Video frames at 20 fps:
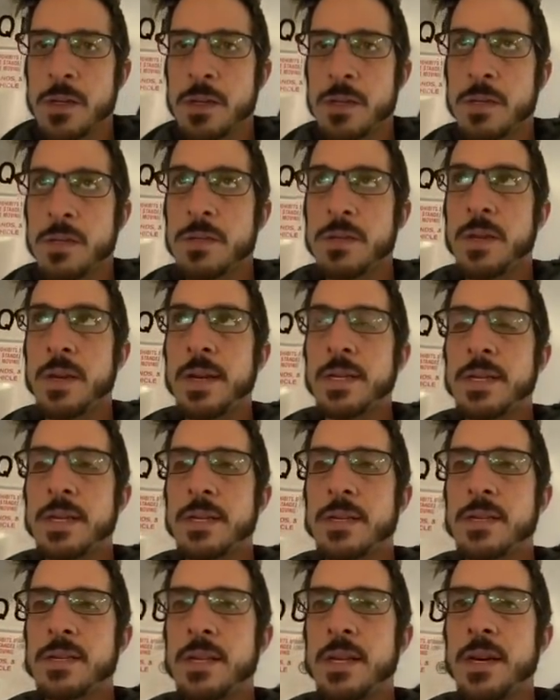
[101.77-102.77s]
So you guys
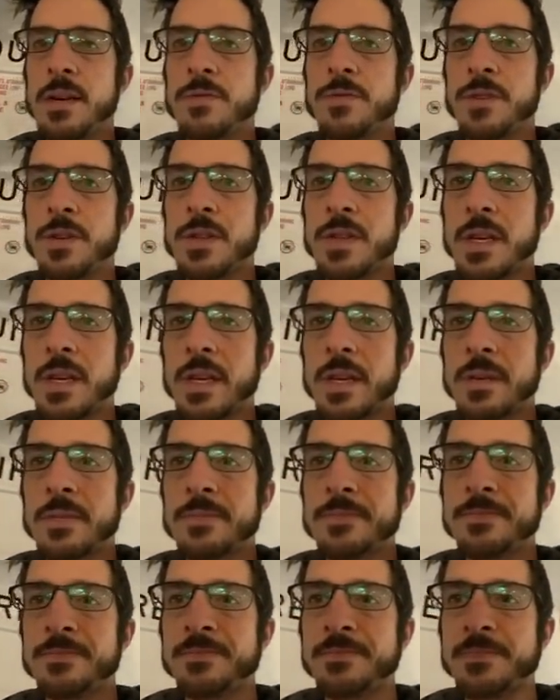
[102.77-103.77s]
can see everything
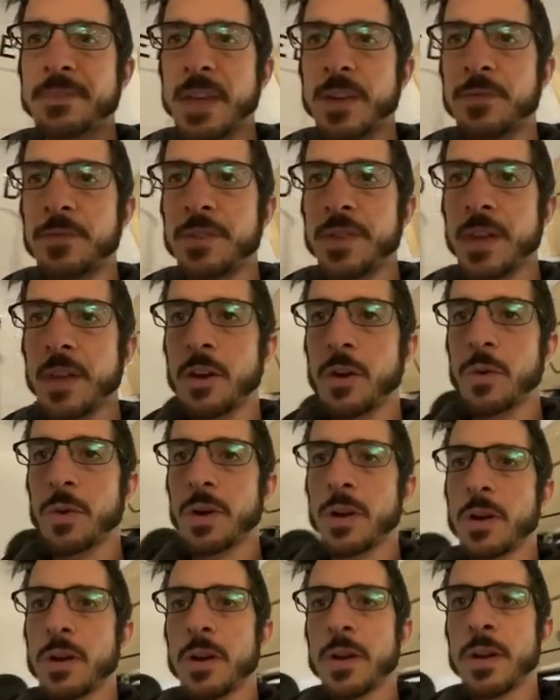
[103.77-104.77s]
everything
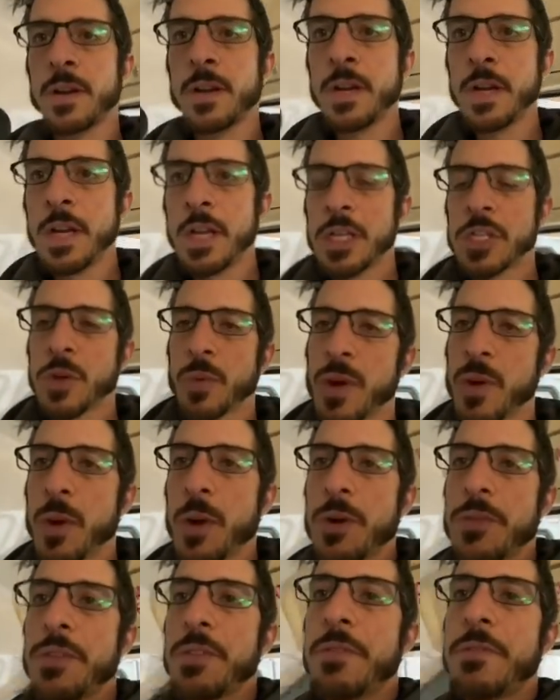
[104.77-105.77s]
going on. So we went
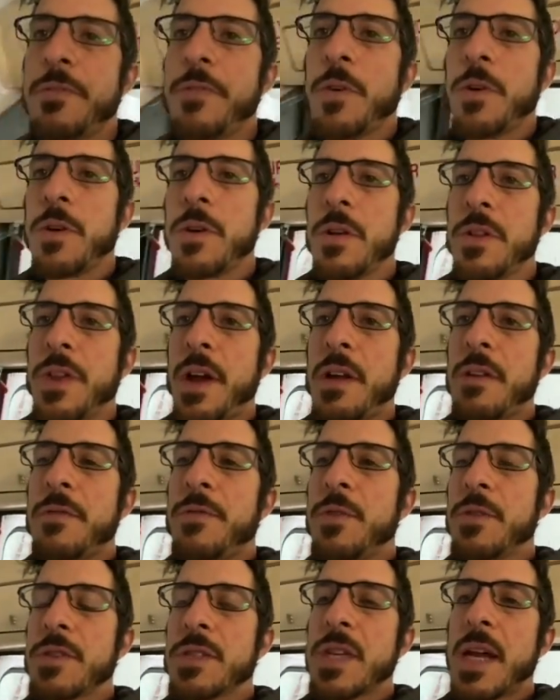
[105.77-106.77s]
with a full, not a
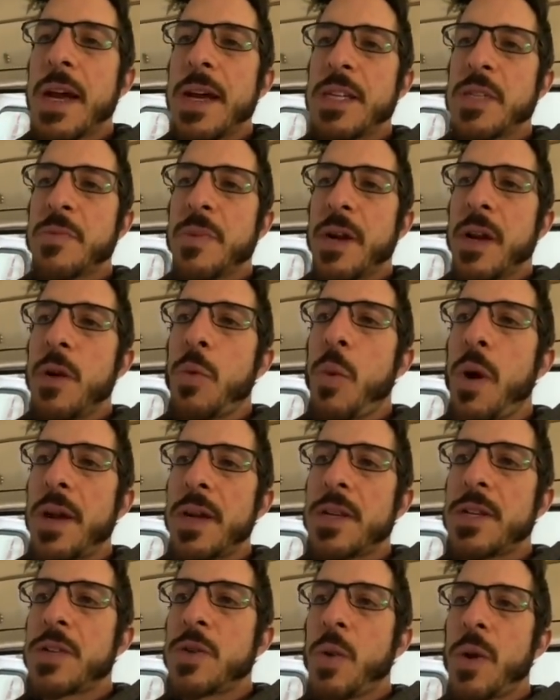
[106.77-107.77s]
full size, but a
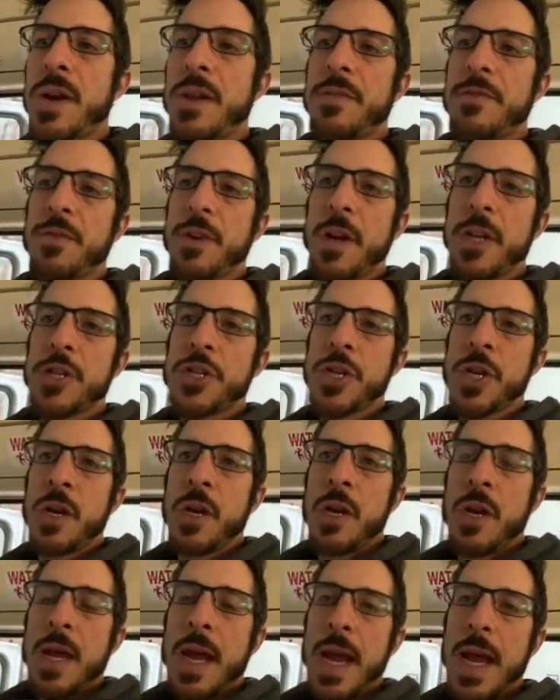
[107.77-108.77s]
120 fridge.
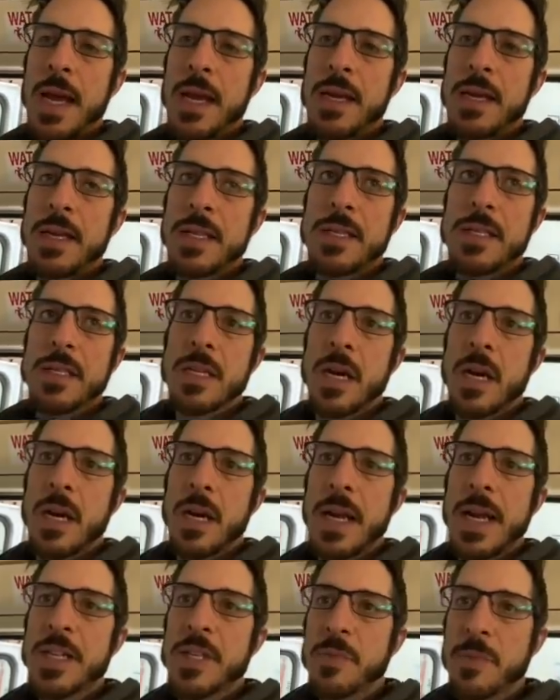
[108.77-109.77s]
And it's uh,
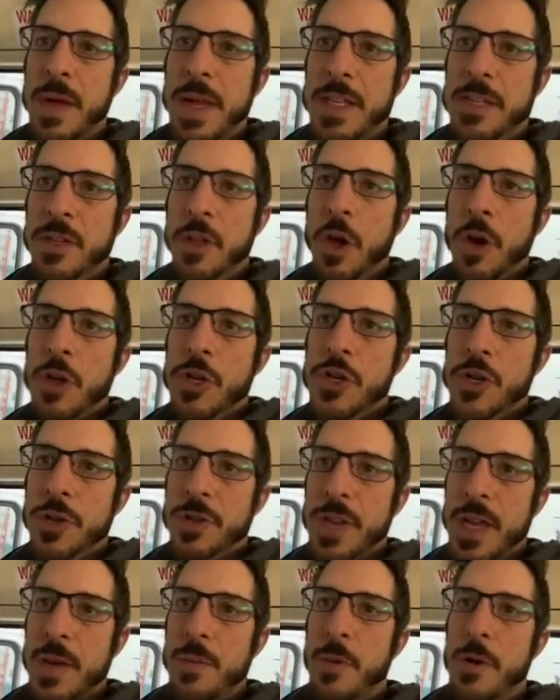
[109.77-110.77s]
it's it's larger
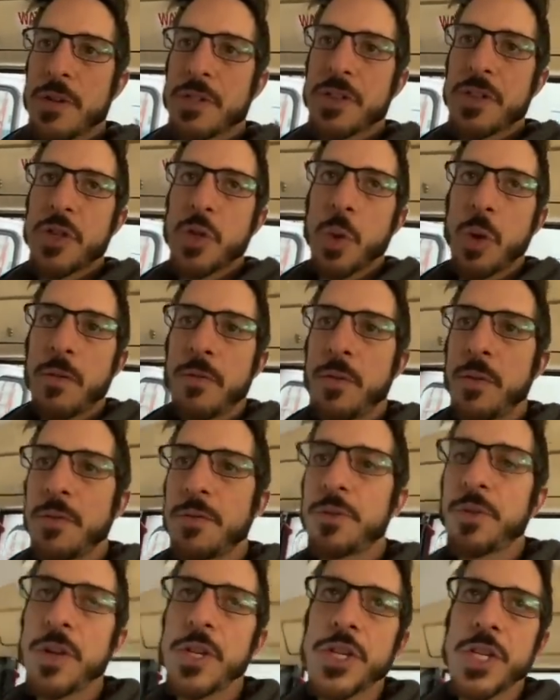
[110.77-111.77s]
than most the 12 volt
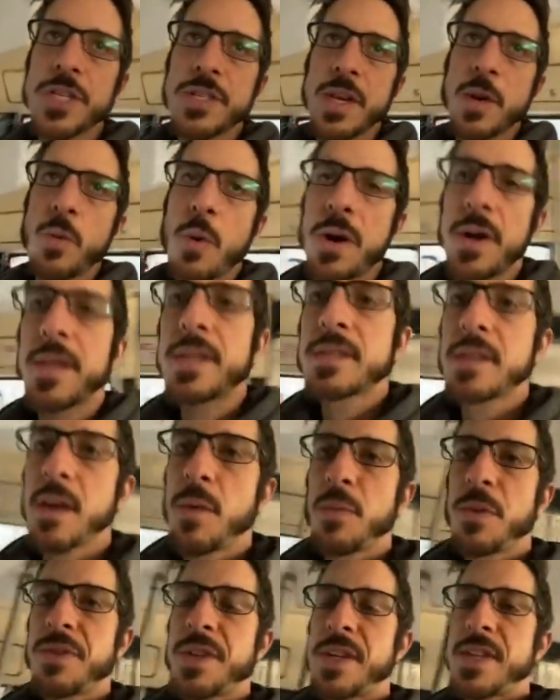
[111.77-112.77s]
fridges. They wanted
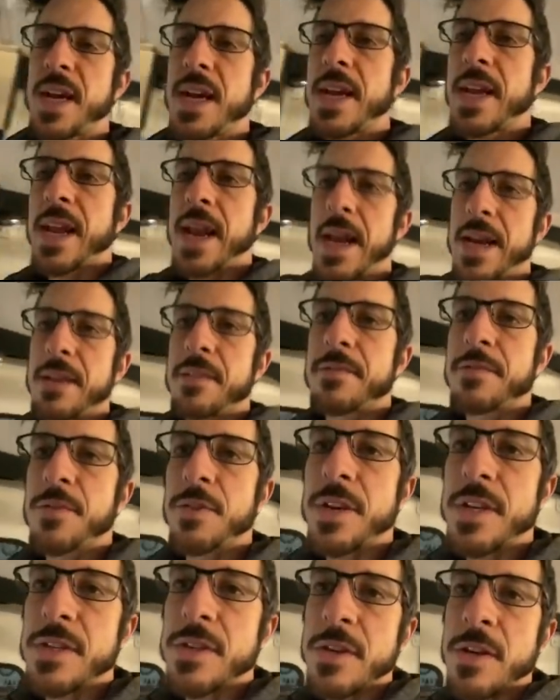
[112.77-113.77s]
something with a dedicated
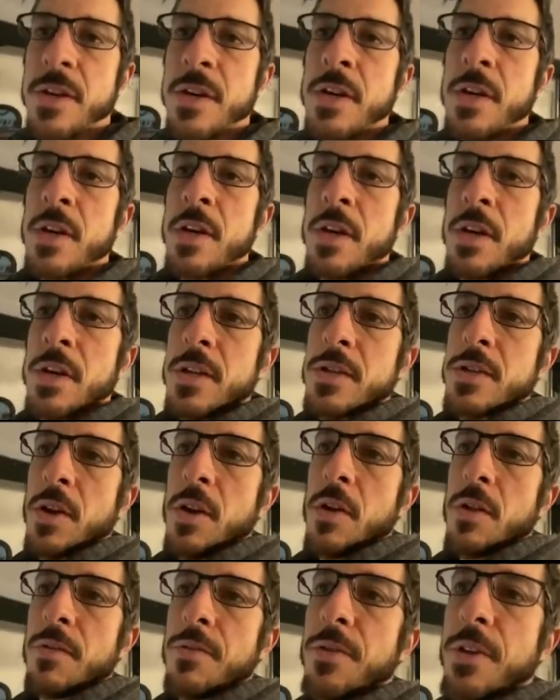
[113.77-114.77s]
freezer,
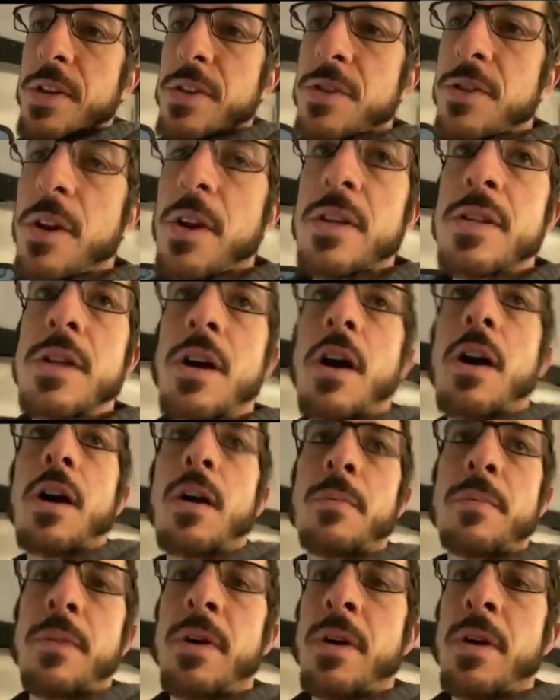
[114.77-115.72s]
so freezer on top,